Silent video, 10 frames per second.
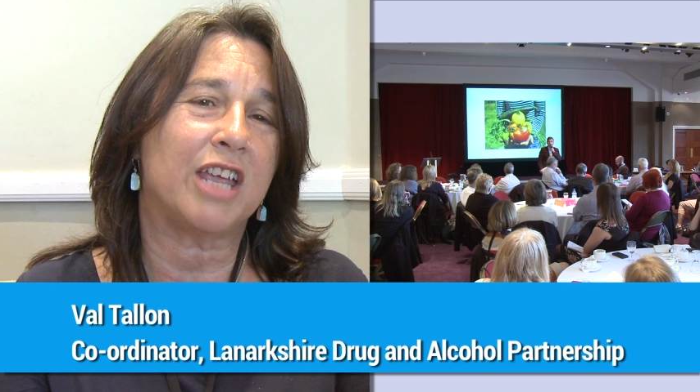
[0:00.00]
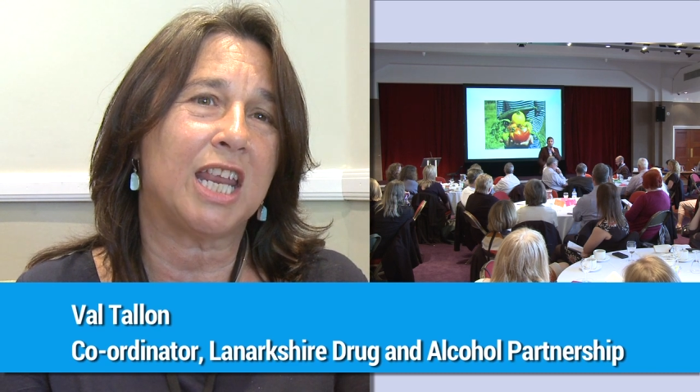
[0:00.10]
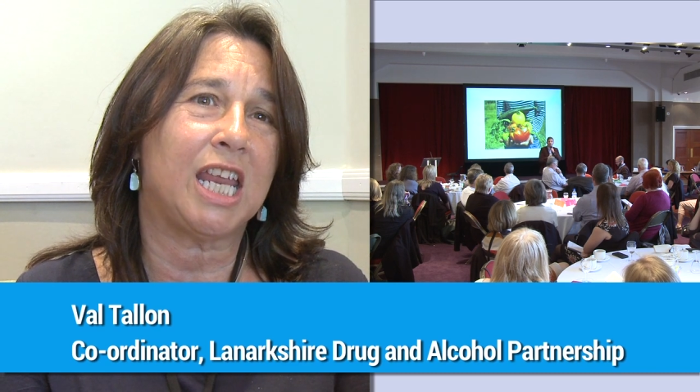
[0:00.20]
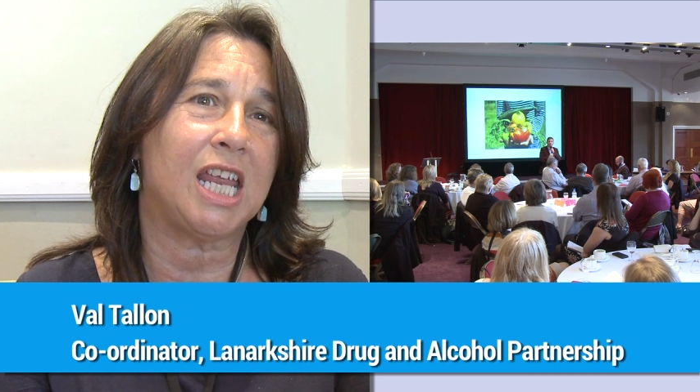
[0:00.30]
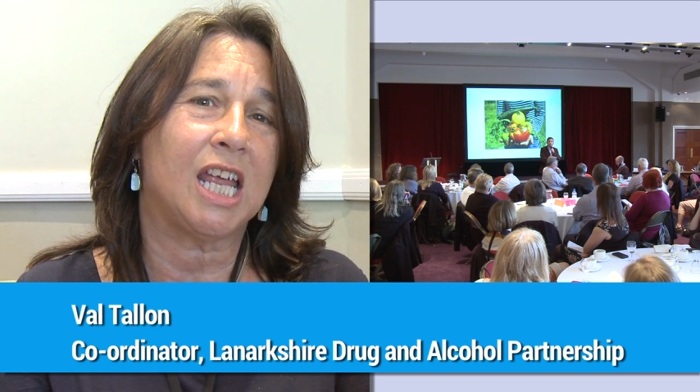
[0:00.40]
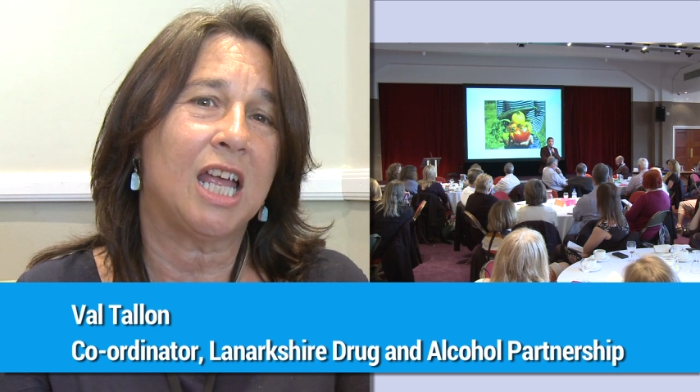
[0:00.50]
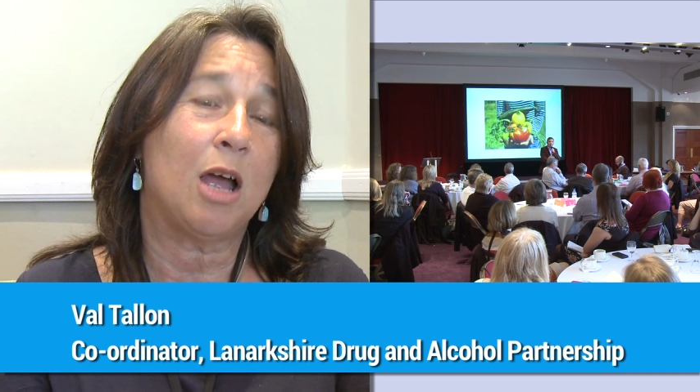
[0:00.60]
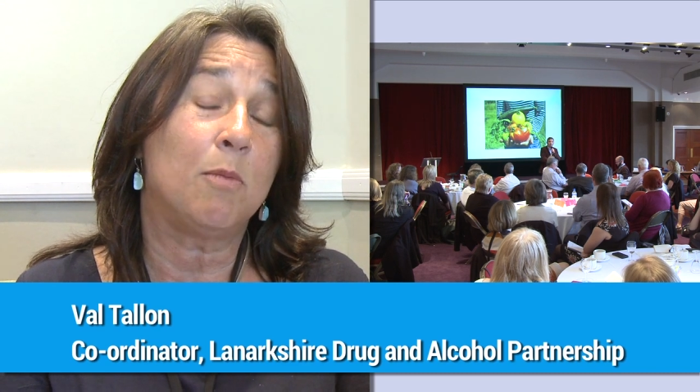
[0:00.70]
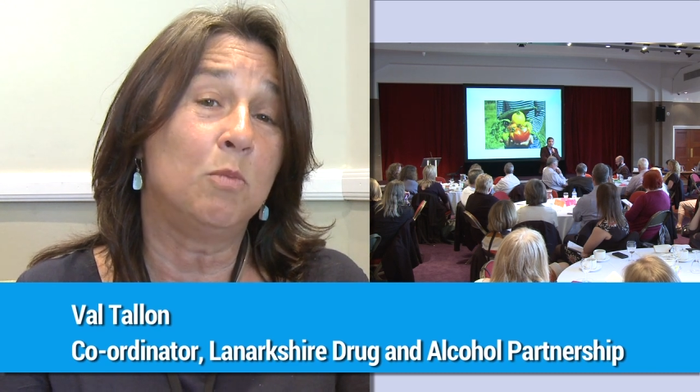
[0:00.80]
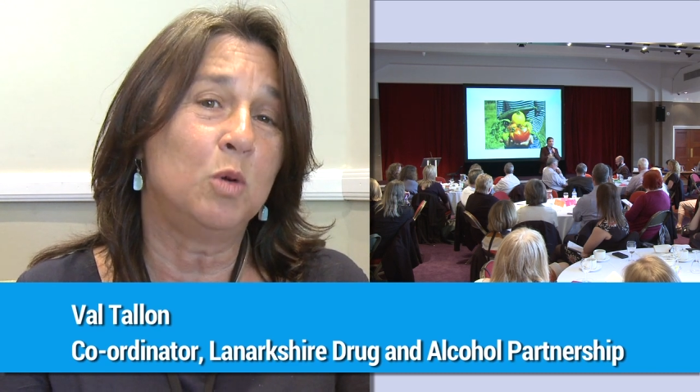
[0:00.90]
very
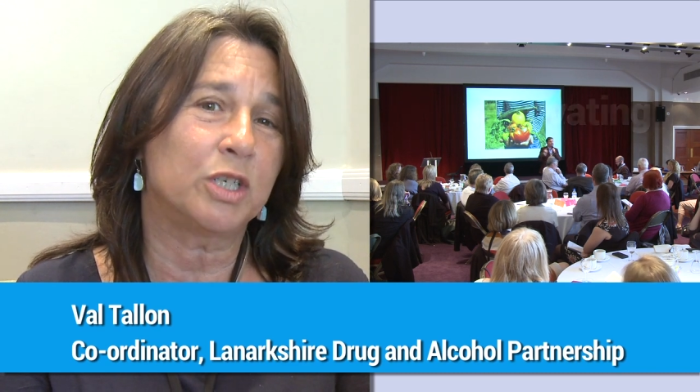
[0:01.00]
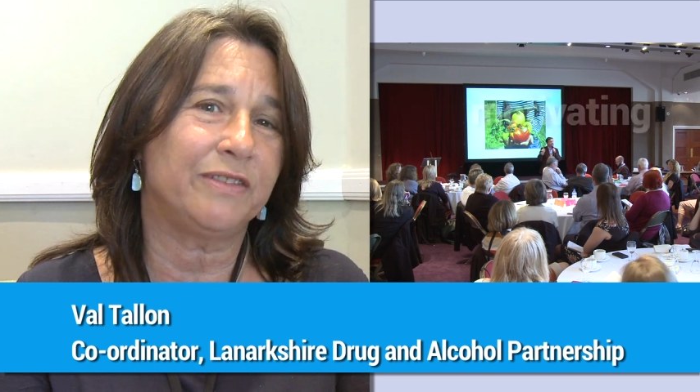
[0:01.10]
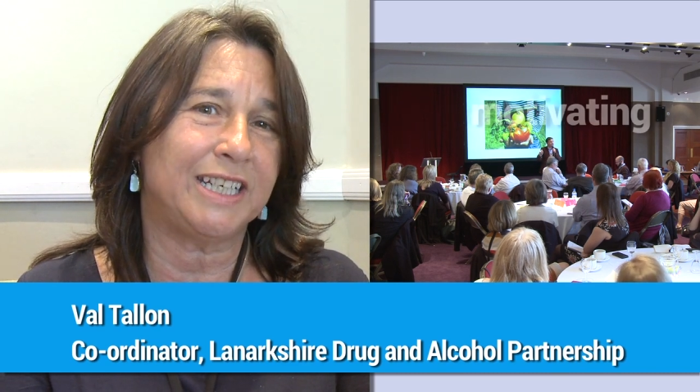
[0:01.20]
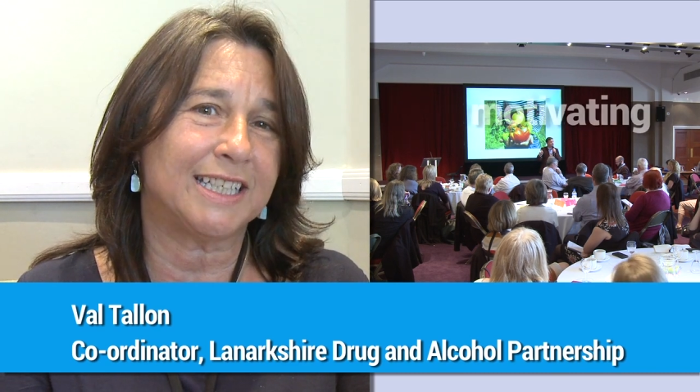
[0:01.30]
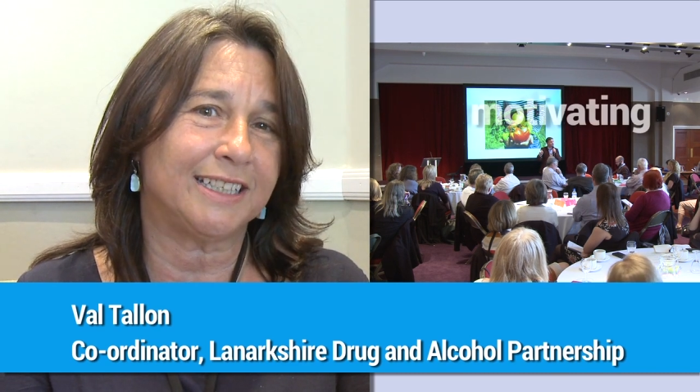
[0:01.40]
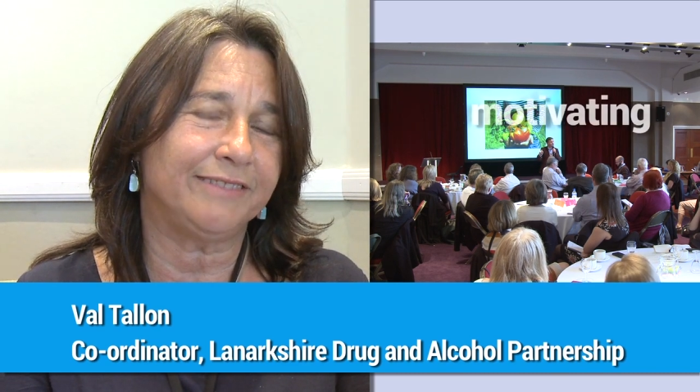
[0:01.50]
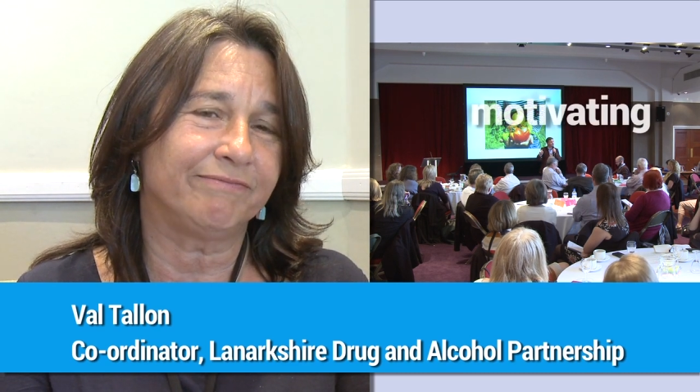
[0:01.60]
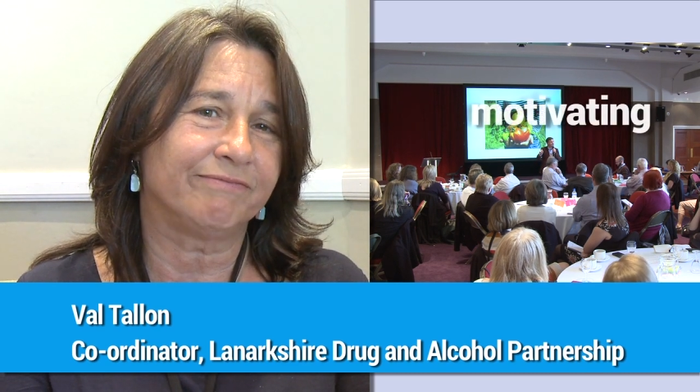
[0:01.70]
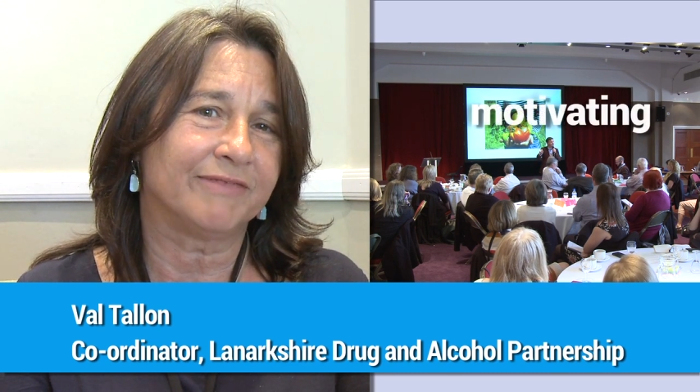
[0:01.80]
motivating,